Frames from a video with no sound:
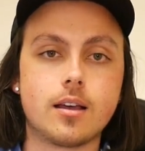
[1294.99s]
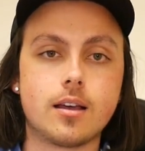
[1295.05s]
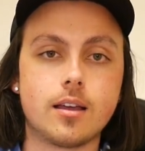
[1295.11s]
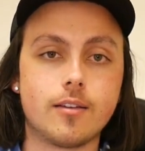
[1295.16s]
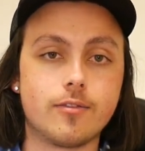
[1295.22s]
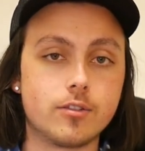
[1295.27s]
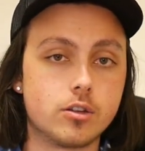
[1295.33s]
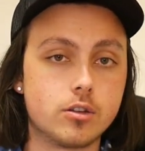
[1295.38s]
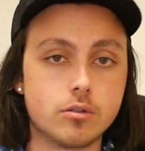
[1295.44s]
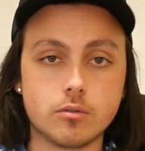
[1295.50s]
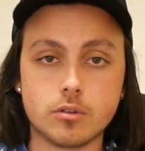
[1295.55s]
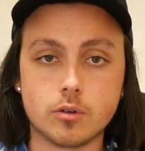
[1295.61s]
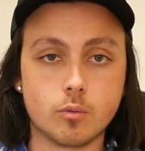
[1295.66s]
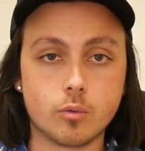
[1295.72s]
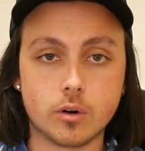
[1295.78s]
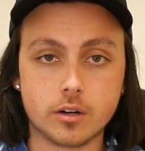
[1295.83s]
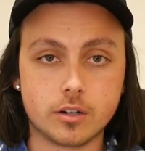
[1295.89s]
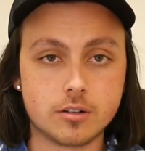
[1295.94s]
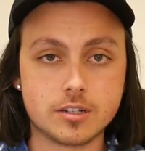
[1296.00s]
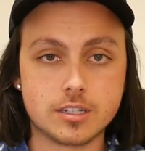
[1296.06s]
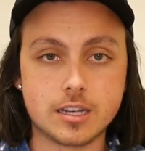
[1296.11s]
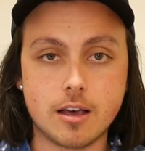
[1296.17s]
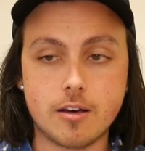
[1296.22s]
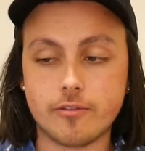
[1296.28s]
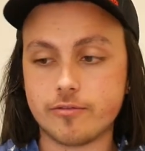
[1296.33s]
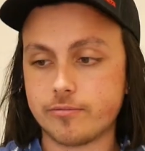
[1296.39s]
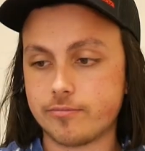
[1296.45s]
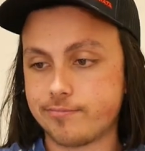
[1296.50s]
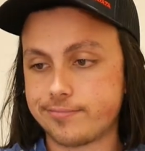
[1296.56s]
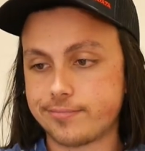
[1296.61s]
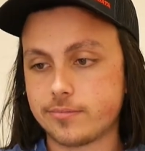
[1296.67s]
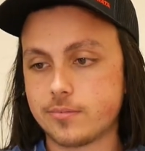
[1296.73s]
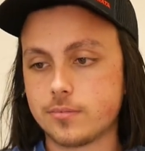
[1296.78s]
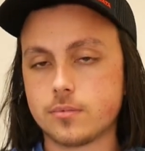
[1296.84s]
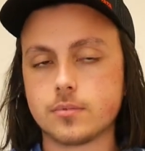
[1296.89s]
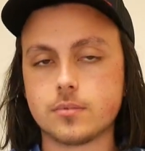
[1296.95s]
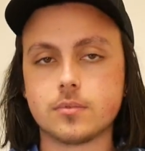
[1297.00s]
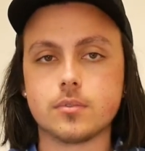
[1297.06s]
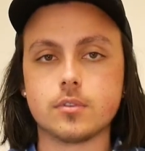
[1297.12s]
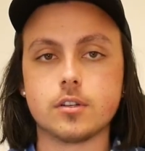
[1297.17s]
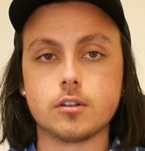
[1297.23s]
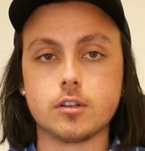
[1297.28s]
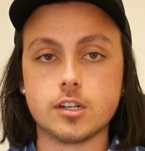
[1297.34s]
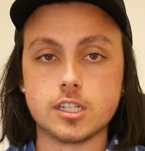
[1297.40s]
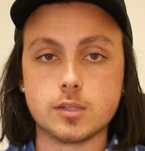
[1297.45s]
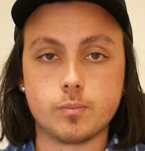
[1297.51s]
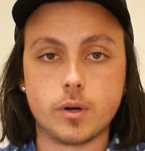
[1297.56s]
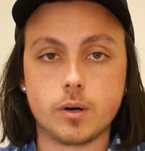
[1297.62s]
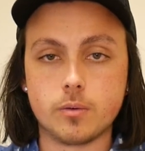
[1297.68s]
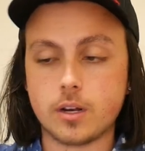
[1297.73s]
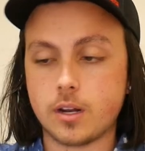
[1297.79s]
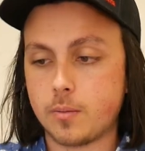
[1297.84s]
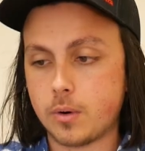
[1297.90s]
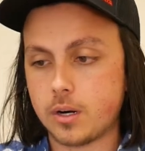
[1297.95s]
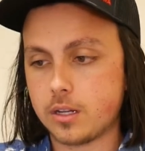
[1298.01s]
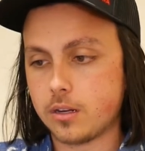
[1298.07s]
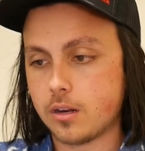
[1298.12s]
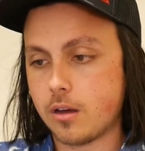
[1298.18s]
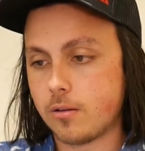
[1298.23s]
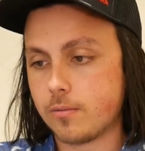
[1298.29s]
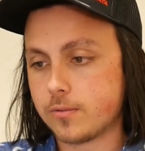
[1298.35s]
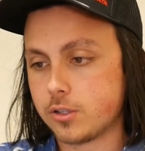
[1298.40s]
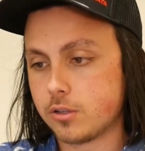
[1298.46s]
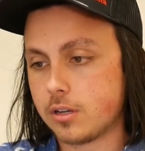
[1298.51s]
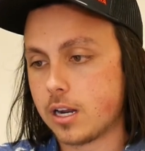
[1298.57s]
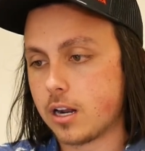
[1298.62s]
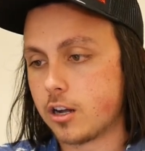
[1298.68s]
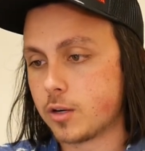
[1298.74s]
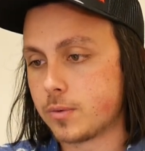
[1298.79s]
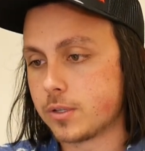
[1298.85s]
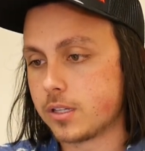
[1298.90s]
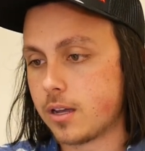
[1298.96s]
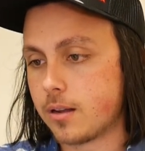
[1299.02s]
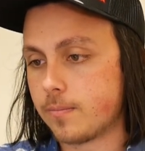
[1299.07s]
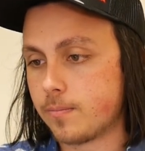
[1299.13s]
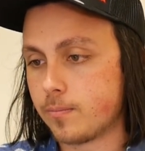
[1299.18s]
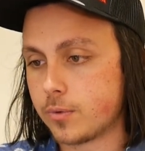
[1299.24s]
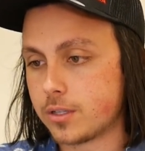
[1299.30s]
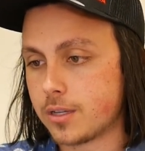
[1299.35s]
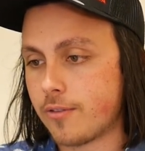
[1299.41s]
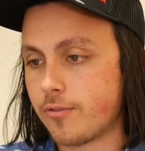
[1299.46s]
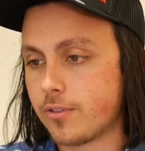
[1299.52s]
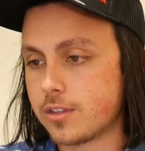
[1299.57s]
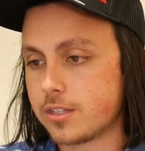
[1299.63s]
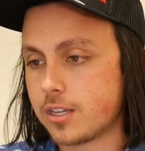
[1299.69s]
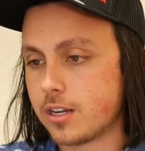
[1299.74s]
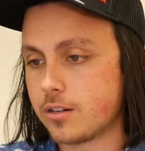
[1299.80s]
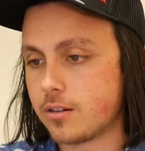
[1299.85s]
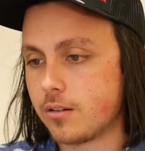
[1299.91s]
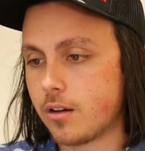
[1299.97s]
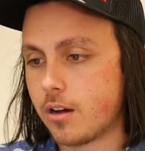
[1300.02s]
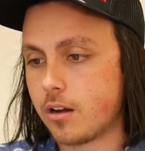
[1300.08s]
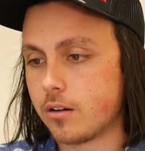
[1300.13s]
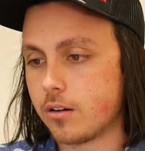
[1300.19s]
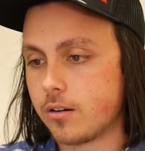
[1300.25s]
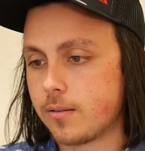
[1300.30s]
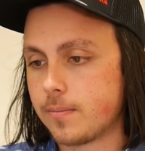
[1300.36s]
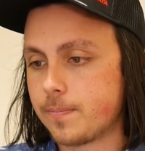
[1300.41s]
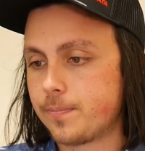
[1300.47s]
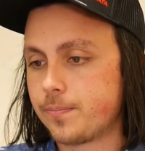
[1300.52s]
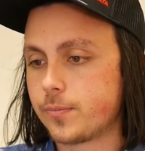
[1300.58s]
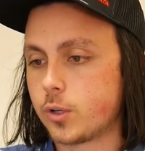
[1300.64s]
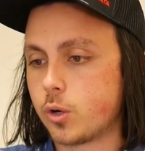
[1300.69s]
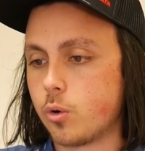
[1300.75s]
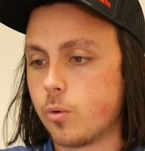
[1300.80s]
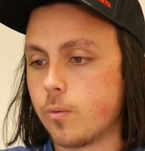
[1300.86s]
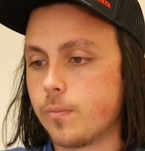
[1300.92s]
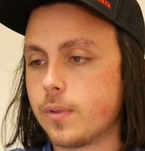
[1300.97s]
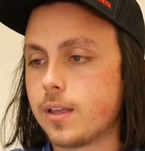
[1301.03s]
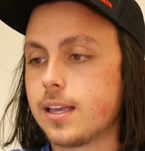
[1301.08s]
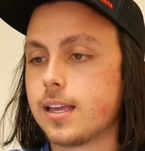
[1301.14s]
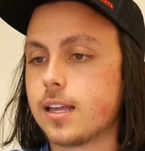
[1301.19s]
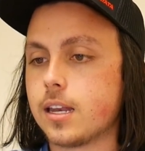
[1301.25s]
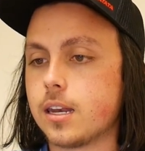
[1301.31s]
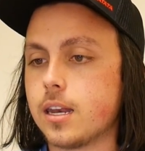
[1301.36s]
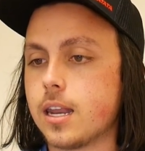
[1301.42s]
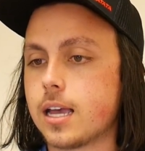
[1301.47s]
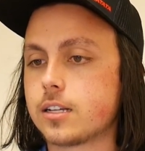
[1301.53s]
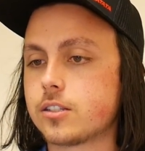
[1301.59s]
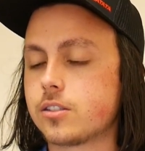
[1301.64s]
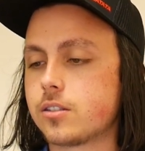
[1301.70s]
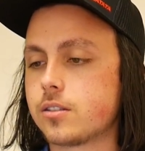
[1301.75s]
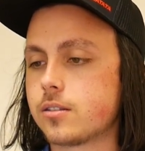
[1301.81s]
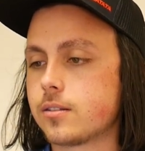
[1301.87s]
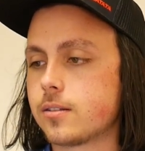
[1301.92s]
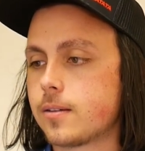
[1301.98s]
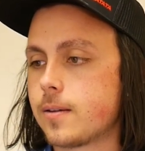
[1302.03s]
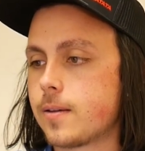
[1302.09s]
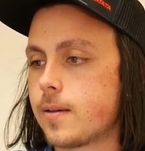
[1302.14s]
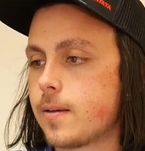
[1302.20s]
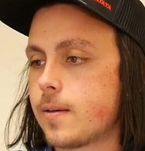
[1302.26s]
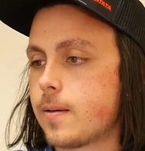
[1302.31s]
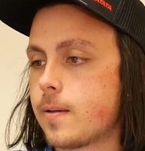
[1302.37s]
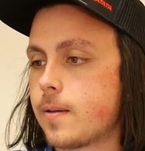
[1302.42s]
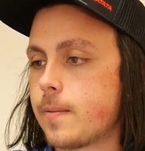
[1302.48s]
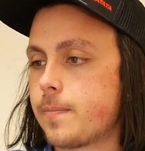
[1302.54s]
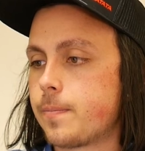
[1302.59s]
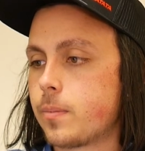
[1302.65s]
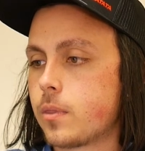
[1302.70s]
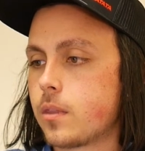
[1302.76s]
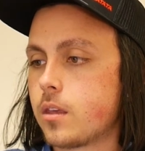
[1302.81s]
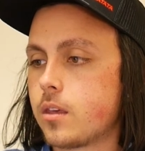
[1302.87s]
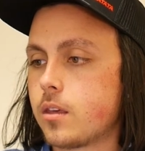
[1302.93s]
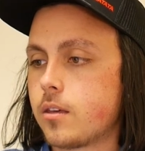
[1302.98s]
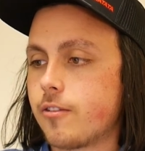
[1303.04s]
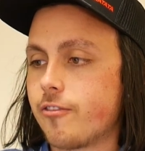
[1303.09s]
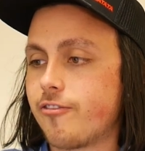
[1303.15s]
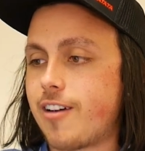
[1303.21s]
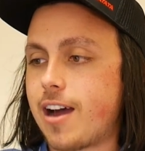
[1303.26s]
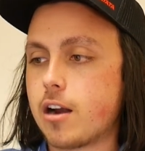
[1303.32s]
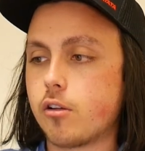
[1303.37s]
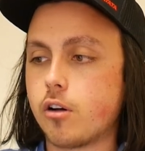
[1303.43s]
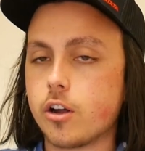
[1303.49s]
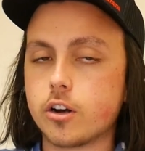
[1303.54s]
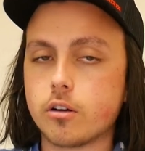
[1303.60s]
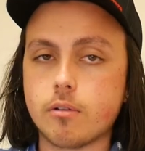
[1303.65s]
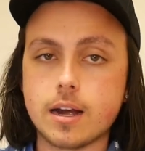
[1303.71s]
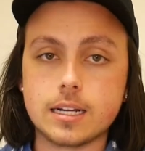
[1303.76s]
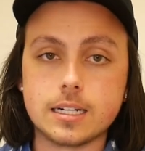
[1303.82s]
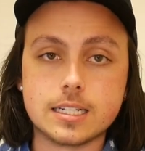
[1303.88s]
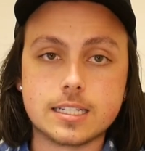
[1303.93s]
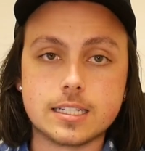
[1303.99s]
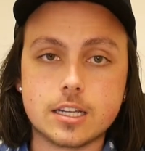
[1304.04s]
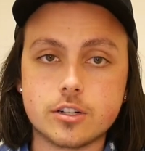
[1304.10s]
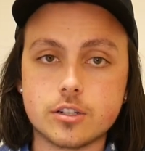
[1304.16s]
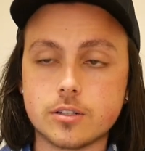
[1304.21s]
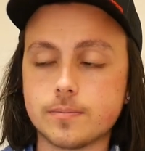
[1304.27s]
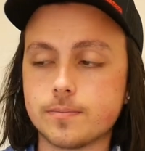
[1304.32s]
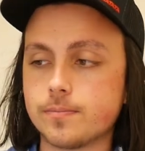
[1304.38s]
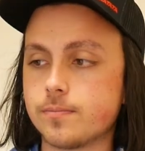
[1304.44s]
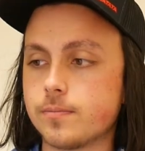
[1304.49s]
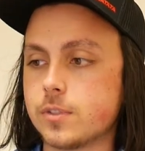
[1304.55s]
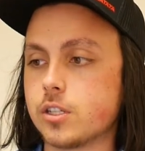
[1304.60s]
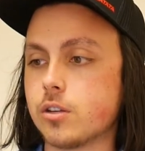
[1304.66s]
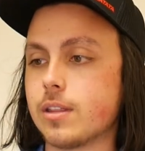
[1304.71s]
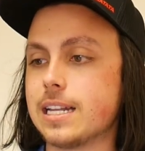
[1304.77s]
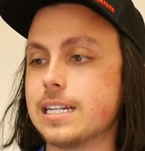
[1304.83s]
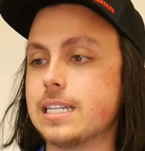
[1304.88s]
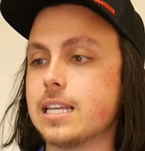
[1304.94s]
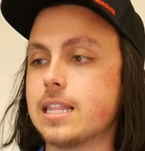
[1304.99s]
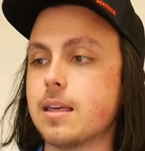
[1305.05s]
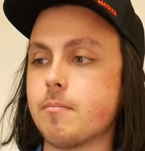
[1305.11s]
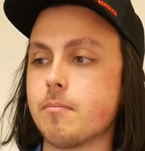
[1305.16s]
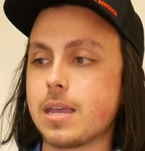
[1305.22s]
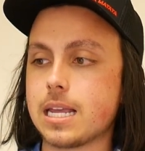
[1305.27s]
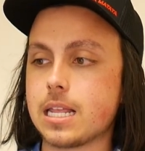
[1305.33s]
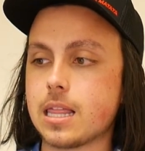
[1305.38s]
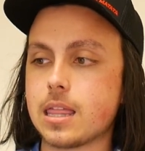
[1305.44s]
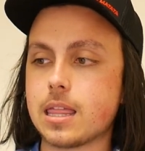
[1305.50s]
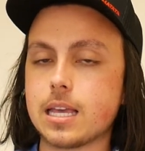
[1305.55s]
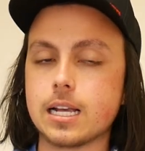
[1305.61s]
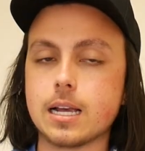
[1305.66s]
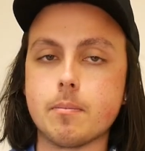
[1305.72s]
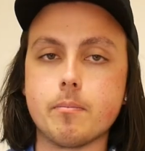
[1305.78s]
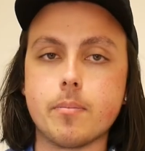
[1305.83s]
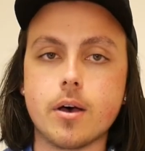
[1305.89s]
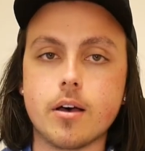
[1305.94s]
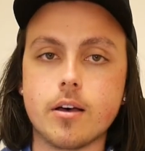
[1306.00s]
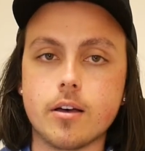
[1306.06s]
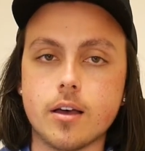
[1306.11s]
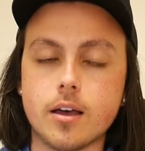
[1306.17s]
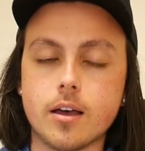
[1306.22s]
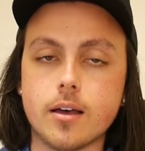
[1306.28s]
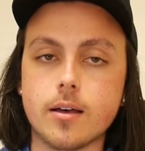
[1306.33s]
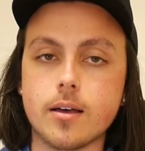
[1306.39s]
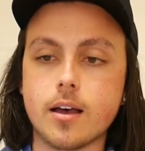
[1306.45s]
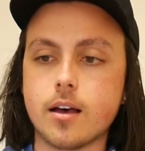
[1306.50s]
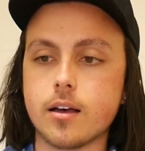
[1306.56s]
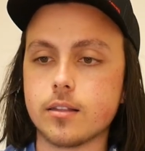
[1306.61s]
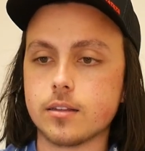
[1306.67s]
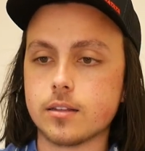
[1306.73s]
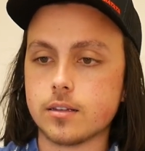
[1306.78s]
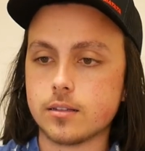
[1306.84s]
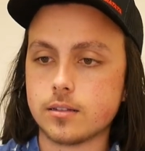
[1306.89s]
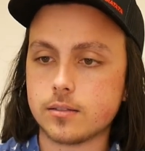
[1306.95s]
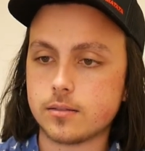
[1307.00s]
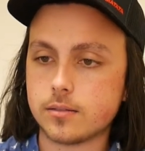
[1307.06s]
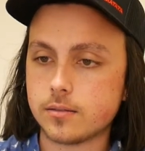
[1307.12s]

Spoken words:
If you do your work yourself, you're going to split it with anybody? No. So you get 100%. Percent for this agent? 100. Cool. Next, final underwriting decision. So they did the main thing above on the